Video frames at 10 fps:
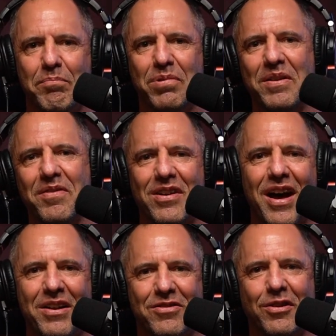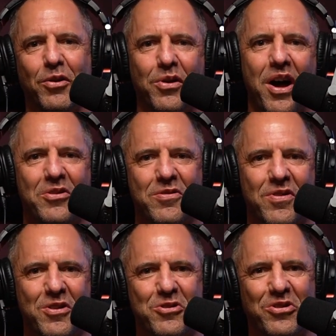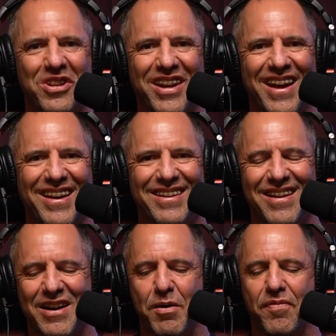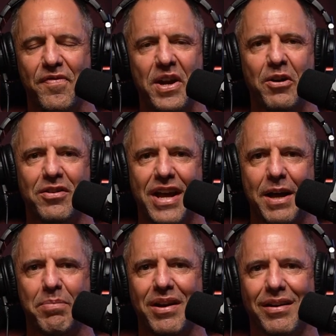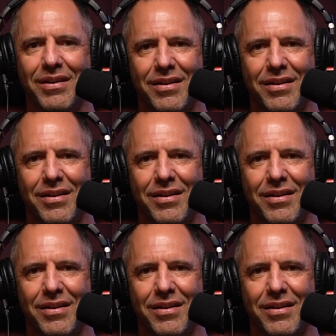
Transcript: believe it or not, is a little controversial today. Finger taping.